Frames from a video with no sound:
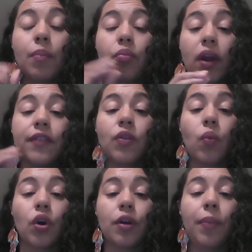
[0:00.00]
Break the
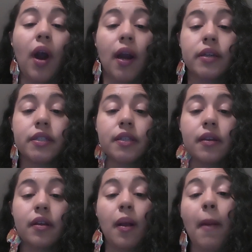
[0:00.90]
word apart.
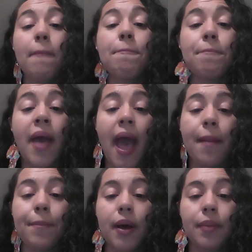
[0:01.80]

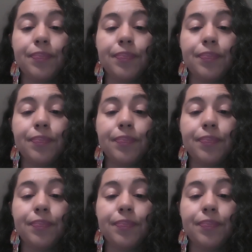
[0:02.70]
Map.